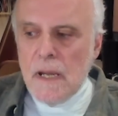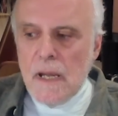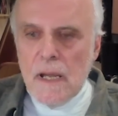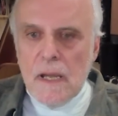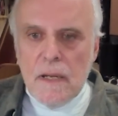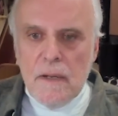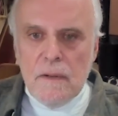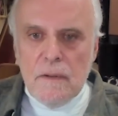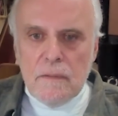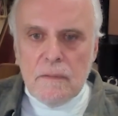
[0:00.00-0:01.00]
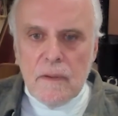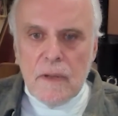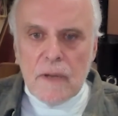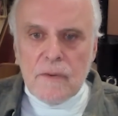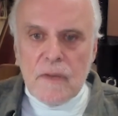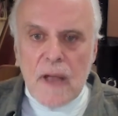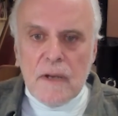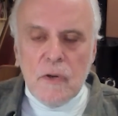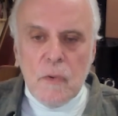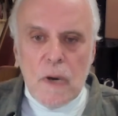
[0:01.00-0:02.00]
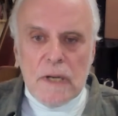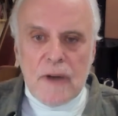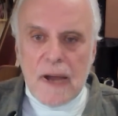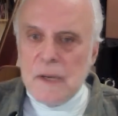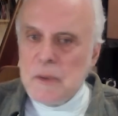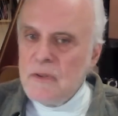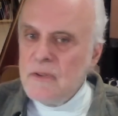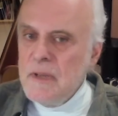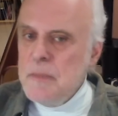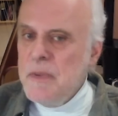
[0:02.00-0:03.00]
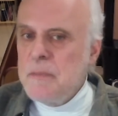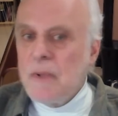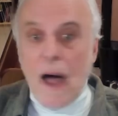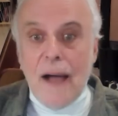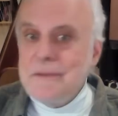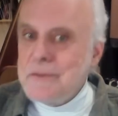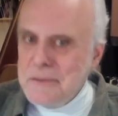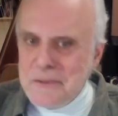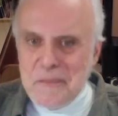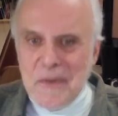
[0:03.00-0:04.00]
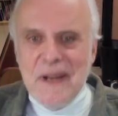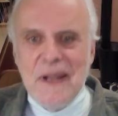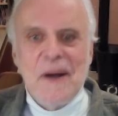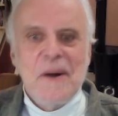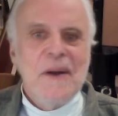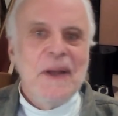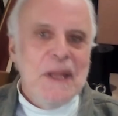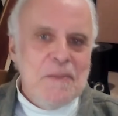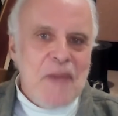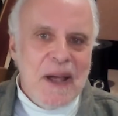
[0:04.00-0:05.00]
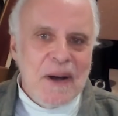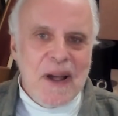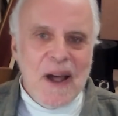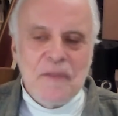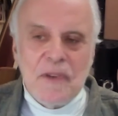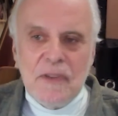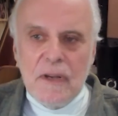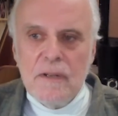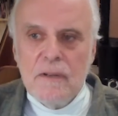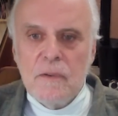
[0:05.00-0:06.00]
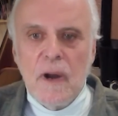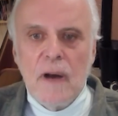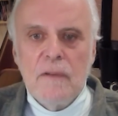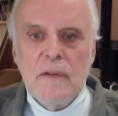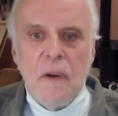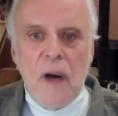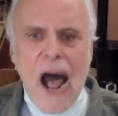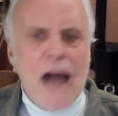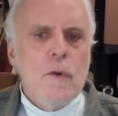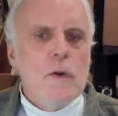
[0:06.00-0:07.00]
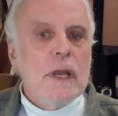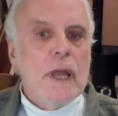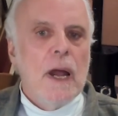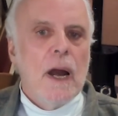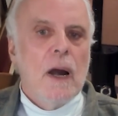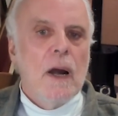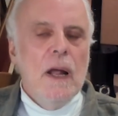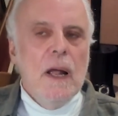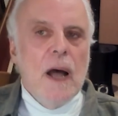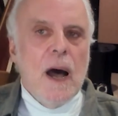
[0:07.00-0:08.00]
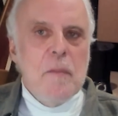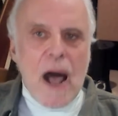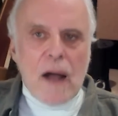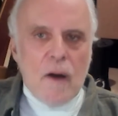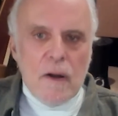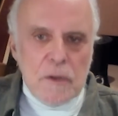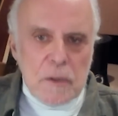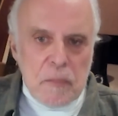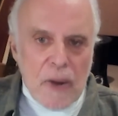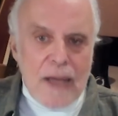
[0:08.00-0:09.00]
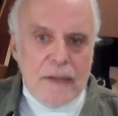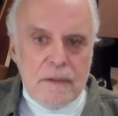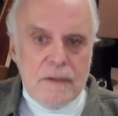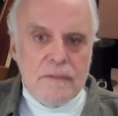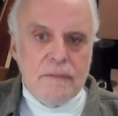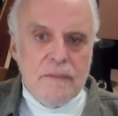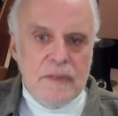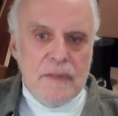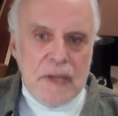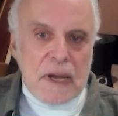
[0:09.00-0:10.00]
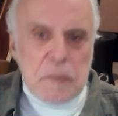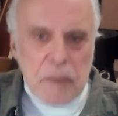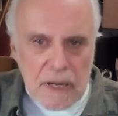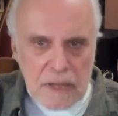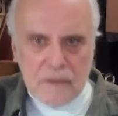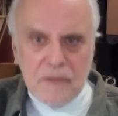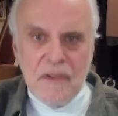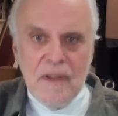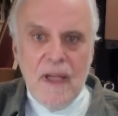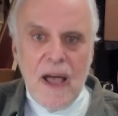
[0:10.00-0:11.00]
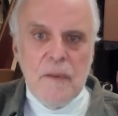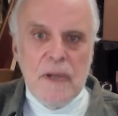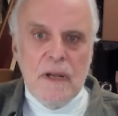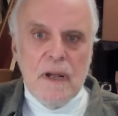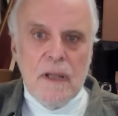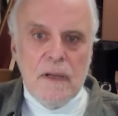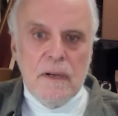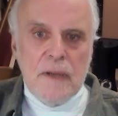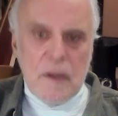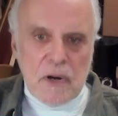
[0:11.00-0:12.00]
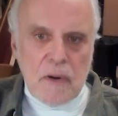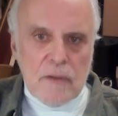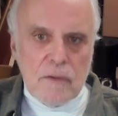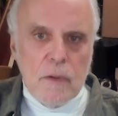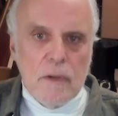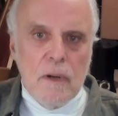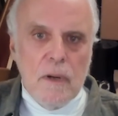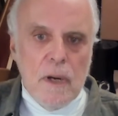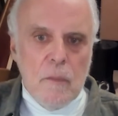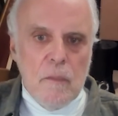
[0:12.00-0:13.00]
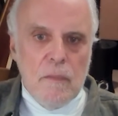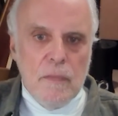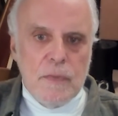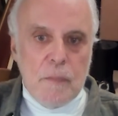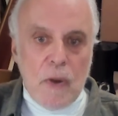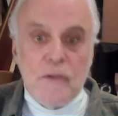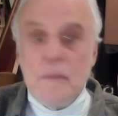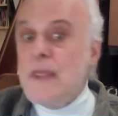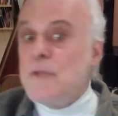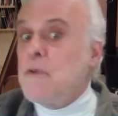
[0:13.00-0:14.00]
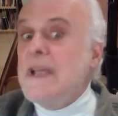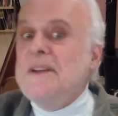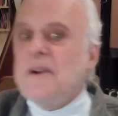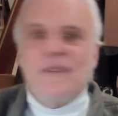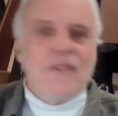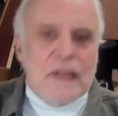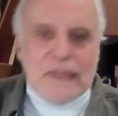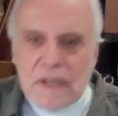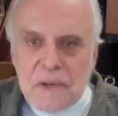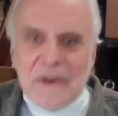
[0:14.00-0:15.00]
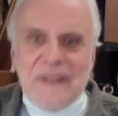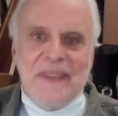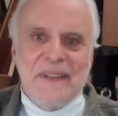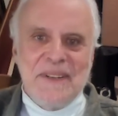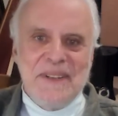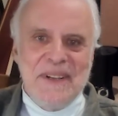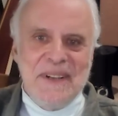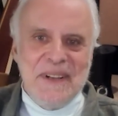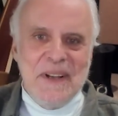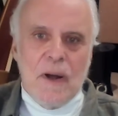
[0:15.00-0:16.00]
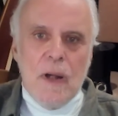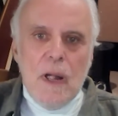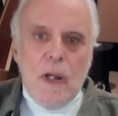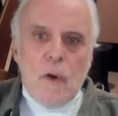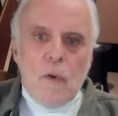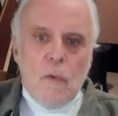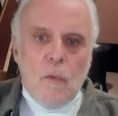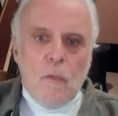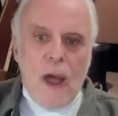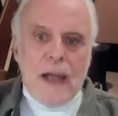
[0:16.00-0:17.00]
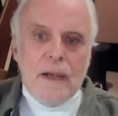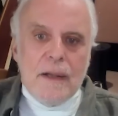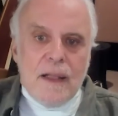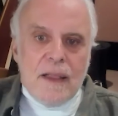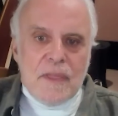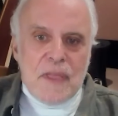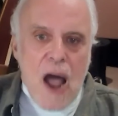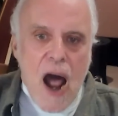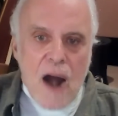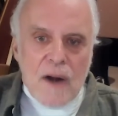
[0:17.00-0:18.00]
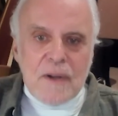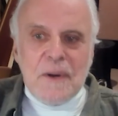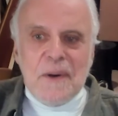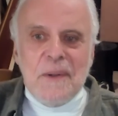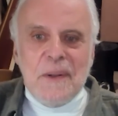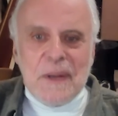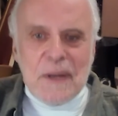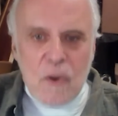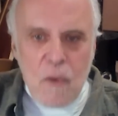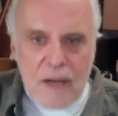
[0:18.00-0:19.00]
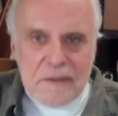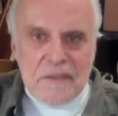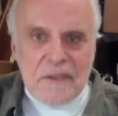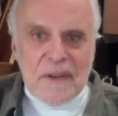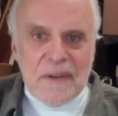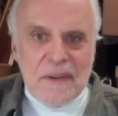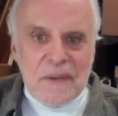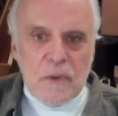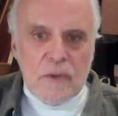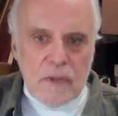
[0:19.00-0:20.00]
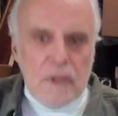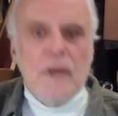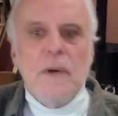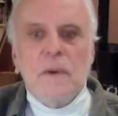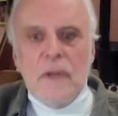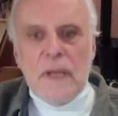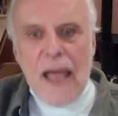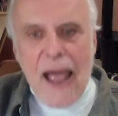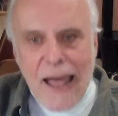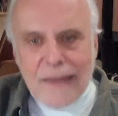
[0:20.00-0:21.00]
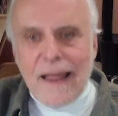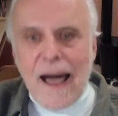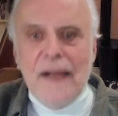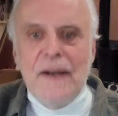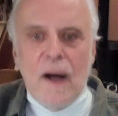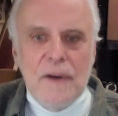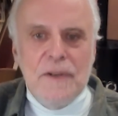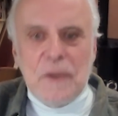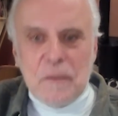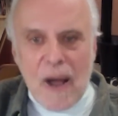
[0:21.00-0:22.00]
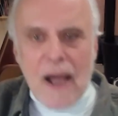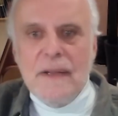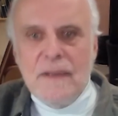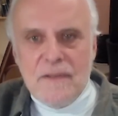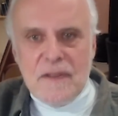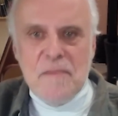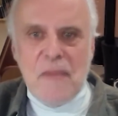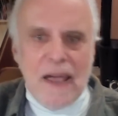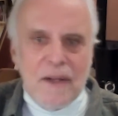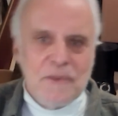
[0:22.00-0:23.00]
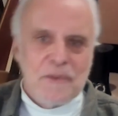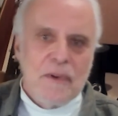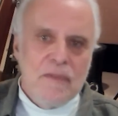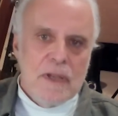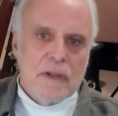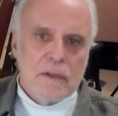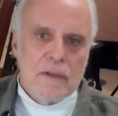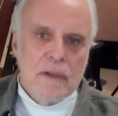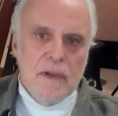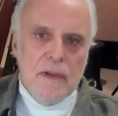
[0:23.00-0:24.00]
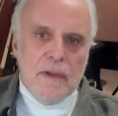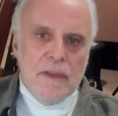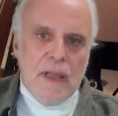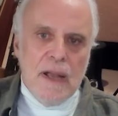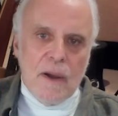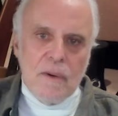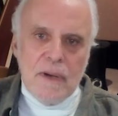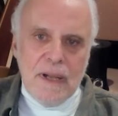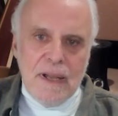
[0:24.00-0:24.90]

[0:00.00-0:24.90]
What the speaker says: is the extent to which I see people on social media or in email conversations or whatever. So I don't care about Hunter Biden's dick pics. I mean, Democrats who are, you know, supposed to be the readers, the literate, the, you know, when the article in question was literally a headline, Hunter Biden's emails revealed, they don't,